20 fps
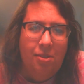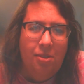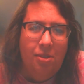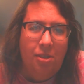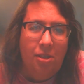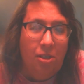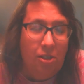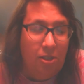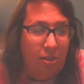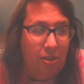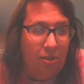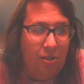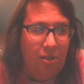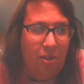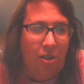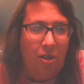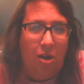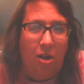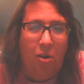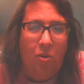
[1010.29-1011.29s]

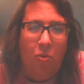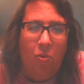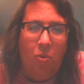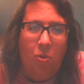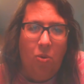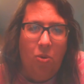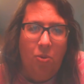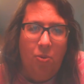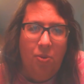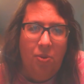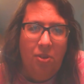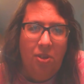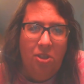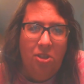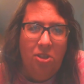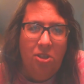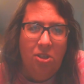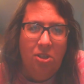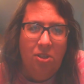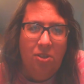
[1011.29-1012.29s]
They're at war with
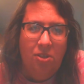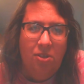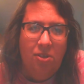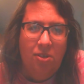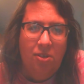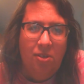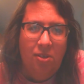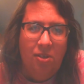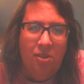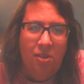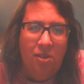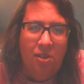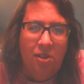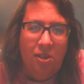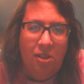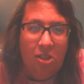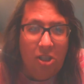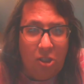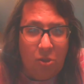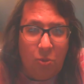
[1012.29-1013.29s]
each other.
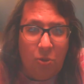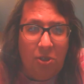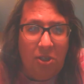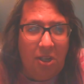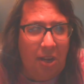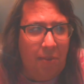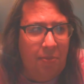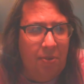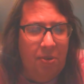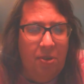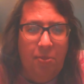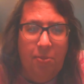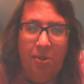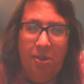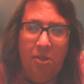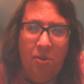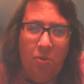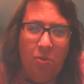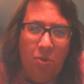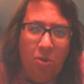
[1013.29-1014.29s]
This one happened to be
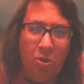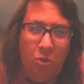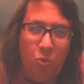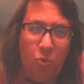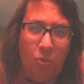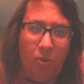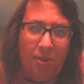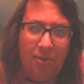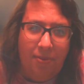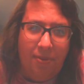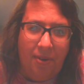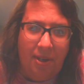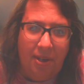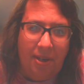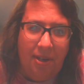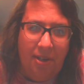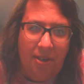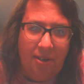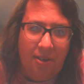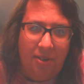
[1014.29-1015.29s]
the worst one right
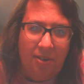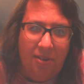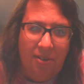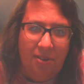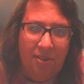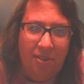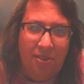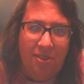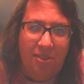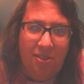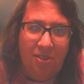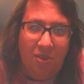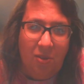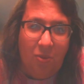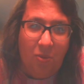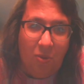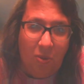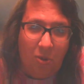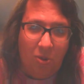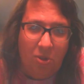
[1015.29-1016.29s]
here. This is the
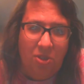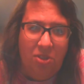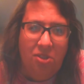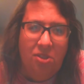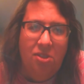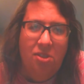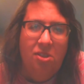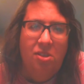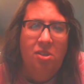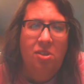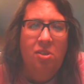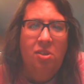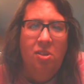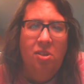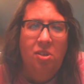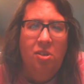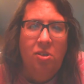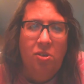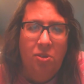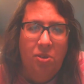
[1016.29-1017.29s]
worst
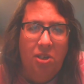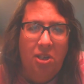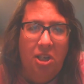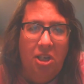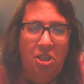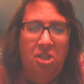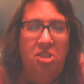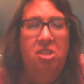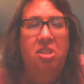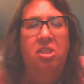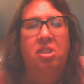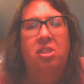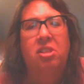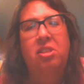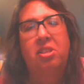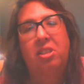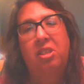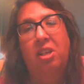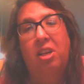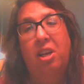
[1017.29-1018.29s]
creation
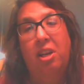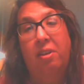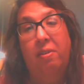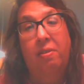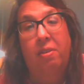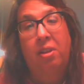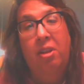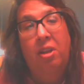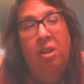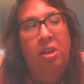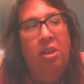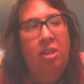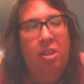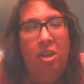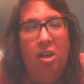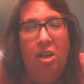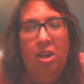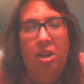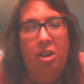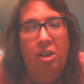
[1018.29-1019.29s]
that
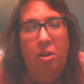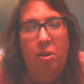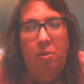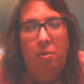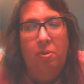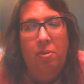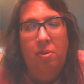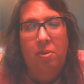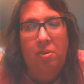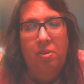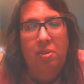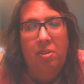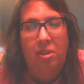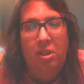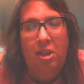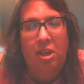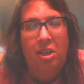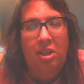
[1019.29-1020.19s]
I know, that I